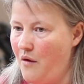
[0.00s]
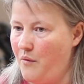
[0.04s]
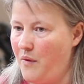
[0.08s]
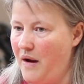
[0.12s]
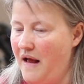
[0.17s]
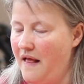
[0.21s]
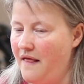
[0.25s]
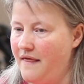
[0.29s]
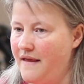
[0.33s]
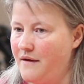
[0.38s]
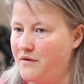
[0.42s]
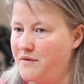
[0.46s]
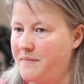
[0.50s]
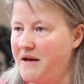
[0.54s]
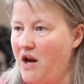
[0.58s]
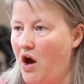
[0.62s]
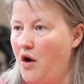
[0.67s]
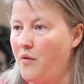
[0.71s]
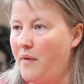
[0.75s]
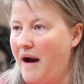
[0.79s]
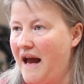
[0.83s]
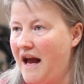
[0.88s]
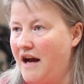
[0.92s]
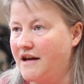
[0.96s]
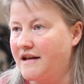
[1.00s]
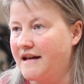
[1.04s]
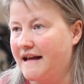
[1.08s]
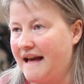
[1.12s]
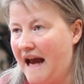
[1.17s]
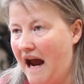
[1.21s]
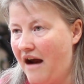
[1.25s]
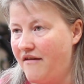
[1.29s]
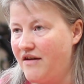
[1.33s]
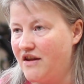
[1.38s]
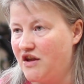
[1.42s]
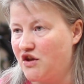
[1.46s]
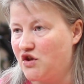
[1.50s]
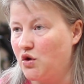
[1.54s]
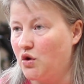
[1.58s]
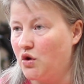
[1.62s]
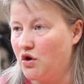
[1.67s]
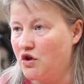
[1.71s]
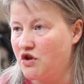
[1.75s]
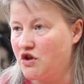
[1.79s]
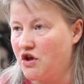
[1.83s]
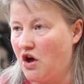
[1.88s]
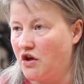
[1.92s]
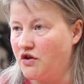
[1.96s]
Well, there would be no way I could carry the
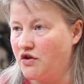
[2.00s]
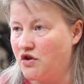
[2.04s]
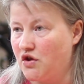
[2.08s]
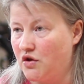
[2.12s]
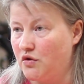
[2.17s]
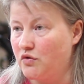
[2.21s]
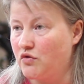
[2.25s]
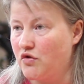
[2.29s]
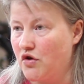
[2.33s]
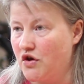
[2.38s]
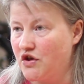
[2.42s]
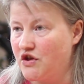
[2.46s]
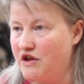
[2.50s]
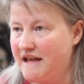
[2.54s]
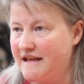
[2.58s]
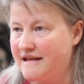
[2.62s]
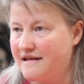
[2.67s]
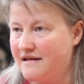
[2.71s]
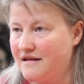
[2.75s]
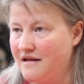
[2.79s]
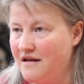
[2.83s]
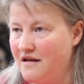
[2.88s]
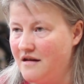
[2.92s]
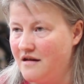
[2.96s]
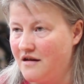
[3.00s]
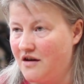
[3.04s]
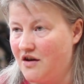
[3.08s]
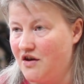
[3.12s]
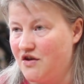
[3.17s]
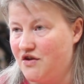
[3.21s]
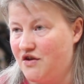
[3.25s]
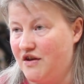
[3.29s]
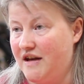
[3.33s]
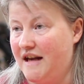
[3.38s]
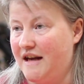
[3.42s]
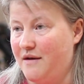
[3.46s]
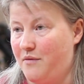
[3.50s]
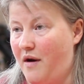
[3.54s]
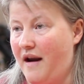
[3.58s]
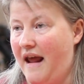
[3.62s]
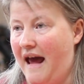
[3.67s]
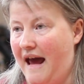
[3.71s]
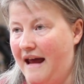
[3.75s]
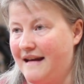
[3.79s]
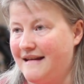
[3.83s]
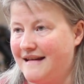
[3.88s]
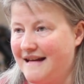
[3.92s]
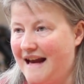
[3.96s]
torch on two crutches because you need one
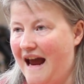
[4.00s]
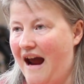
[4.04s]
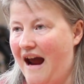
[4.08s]
hand to